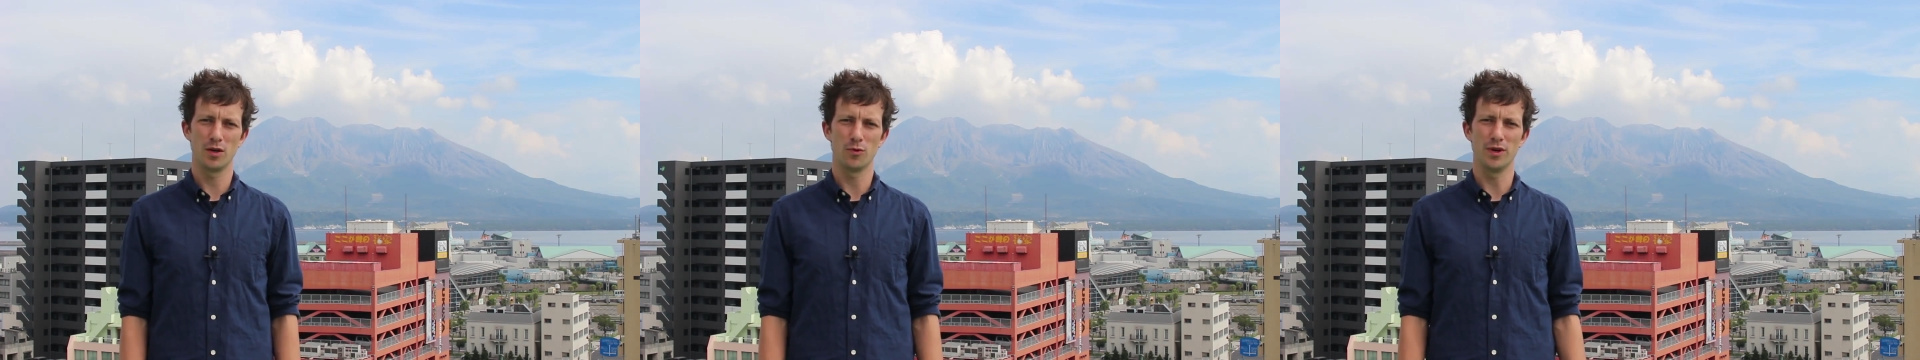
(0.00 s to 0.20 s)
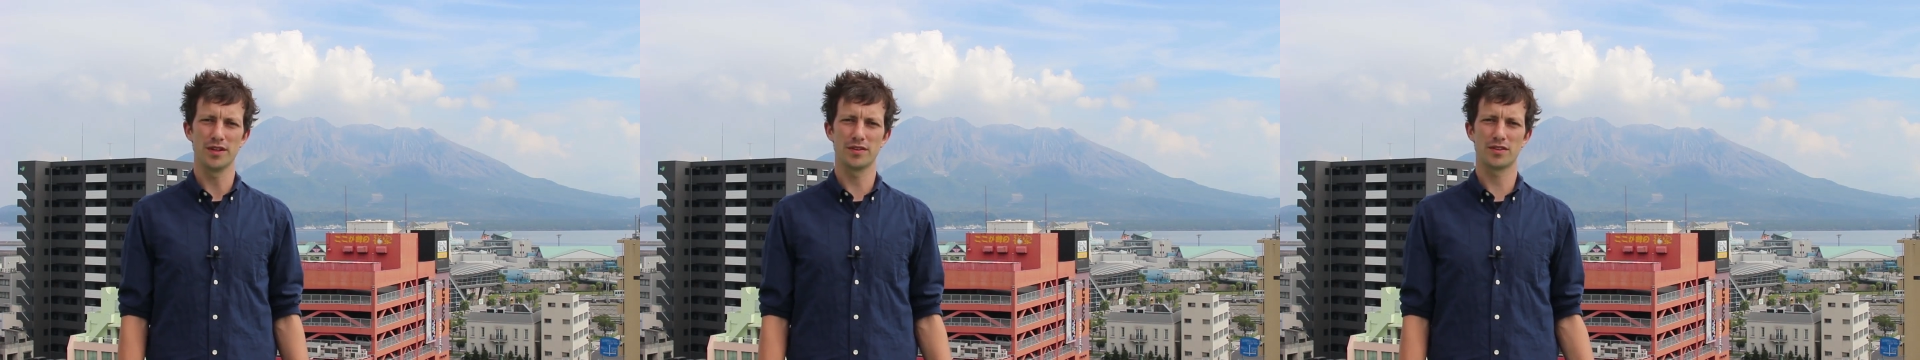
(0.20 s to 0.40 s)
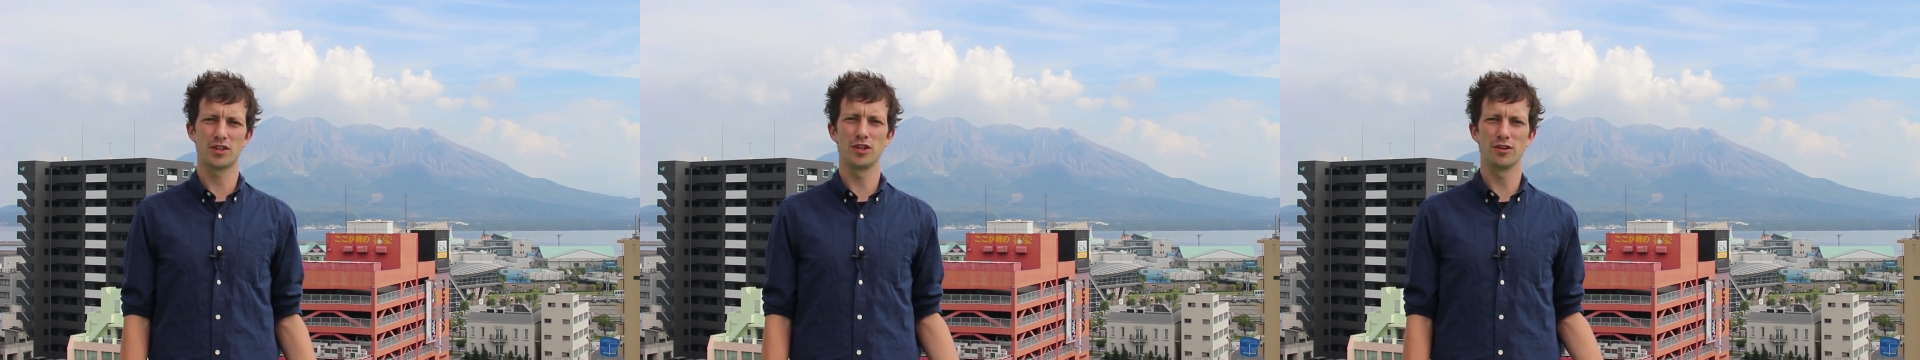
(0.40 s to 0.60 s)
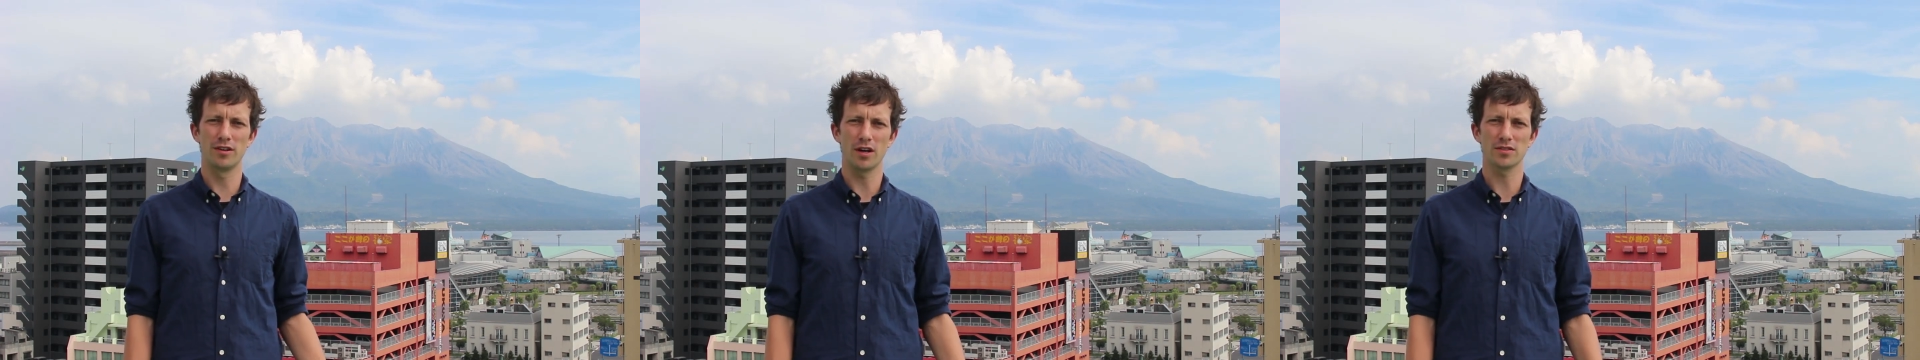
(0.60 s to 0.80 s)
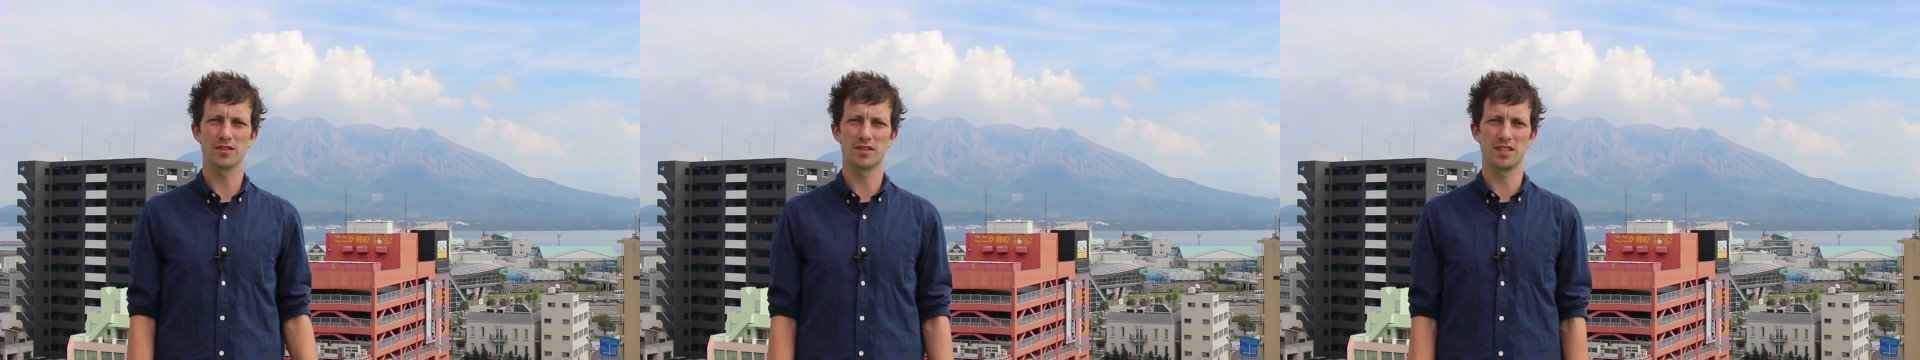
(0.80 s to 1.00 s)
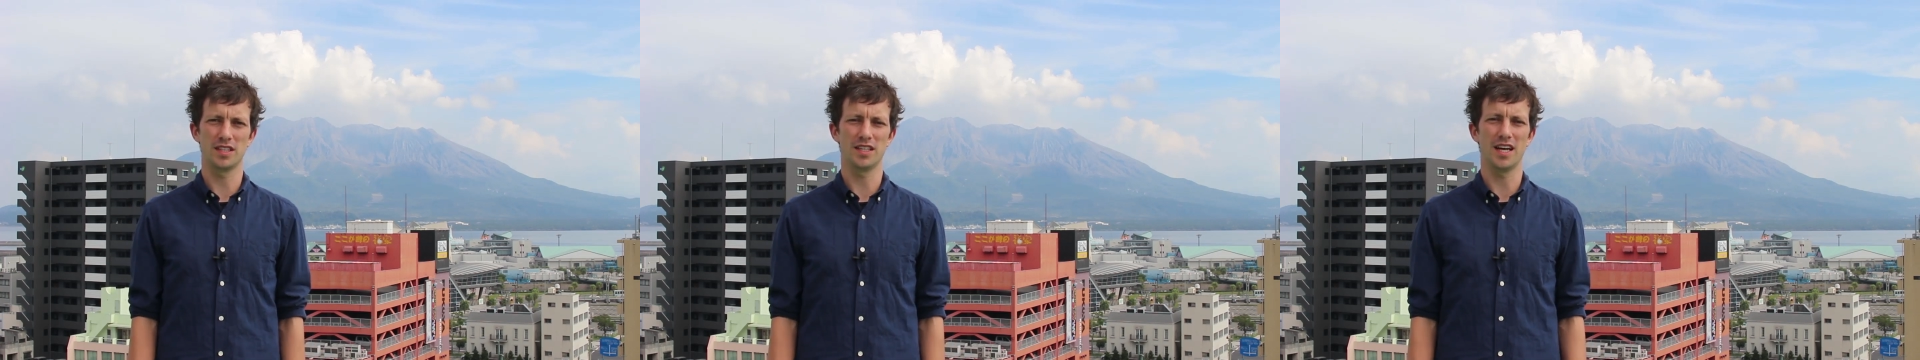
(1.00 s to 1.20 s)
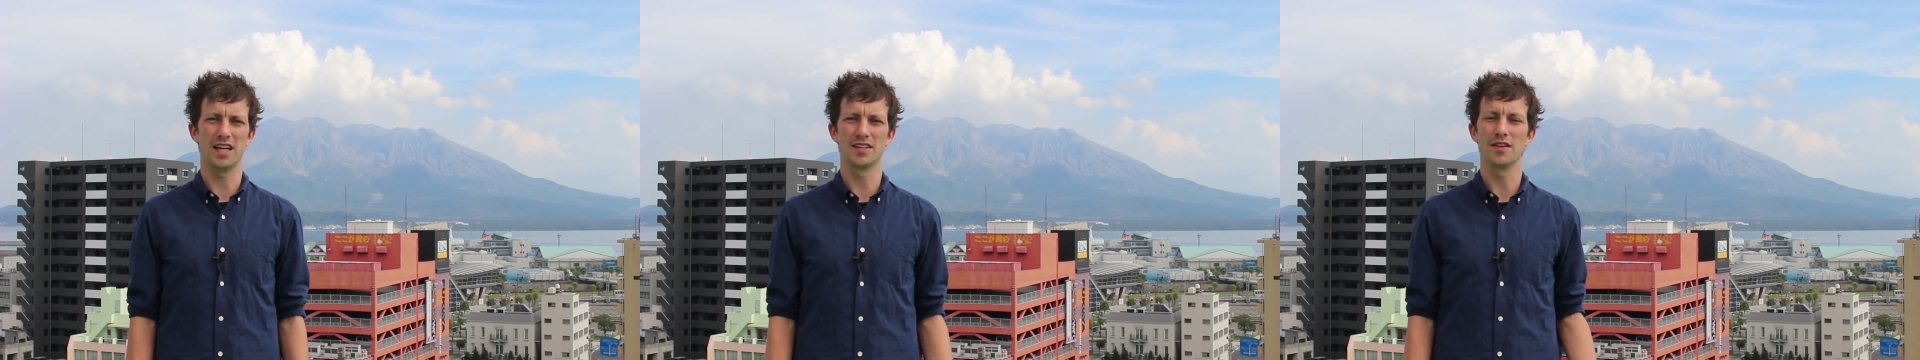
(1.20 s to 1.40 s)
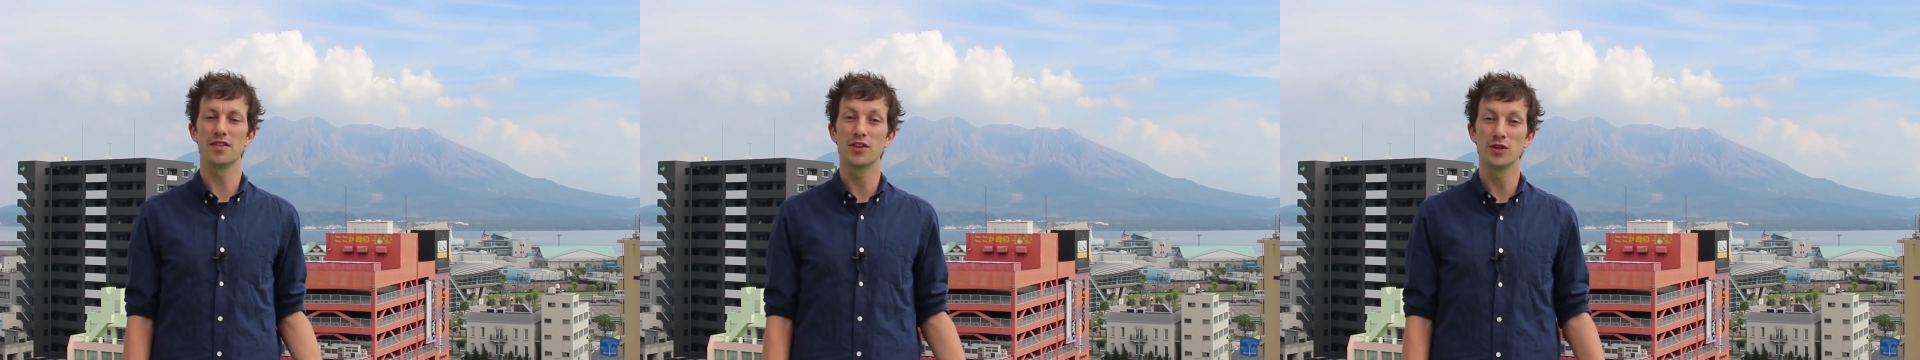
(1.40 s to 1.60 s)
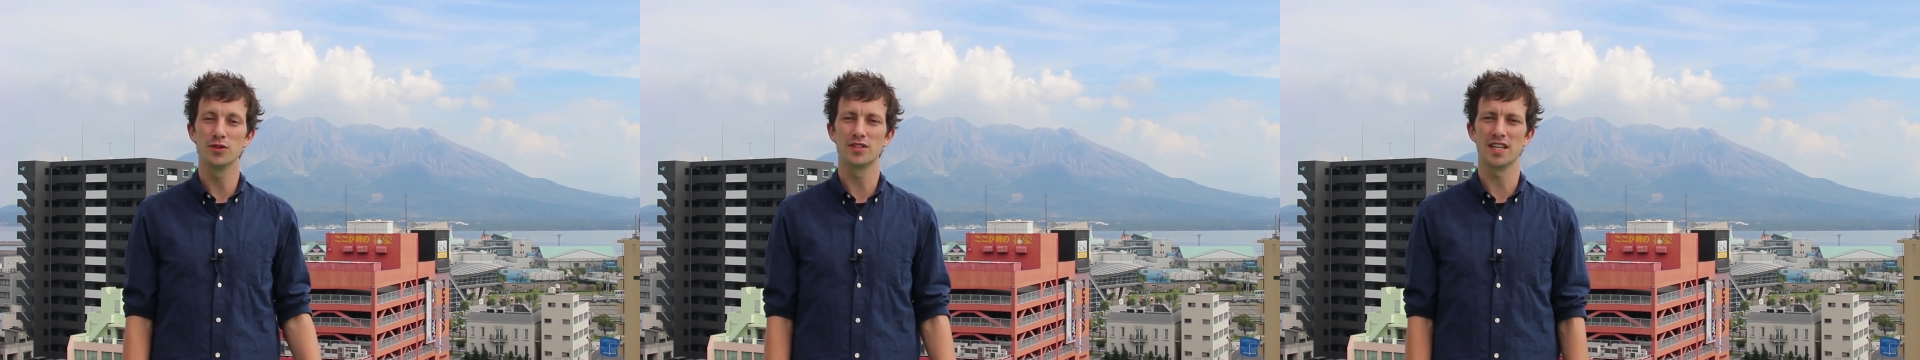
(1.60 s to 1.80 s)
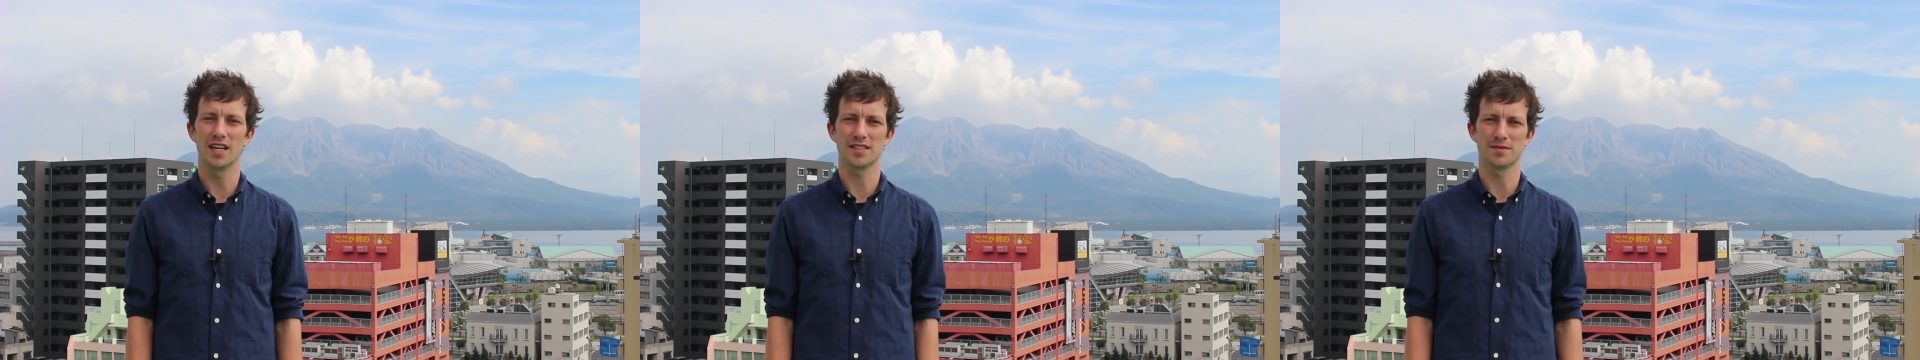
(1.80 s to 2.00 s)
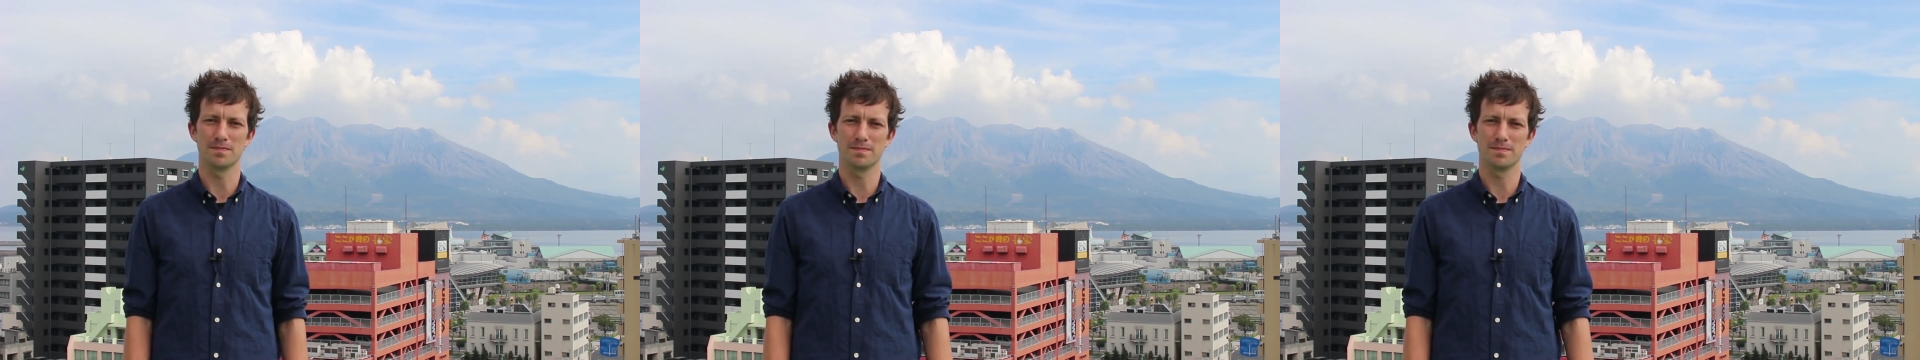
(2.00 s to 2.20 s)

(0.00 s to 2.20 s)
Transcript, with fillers: with curiosity and enthusiasm.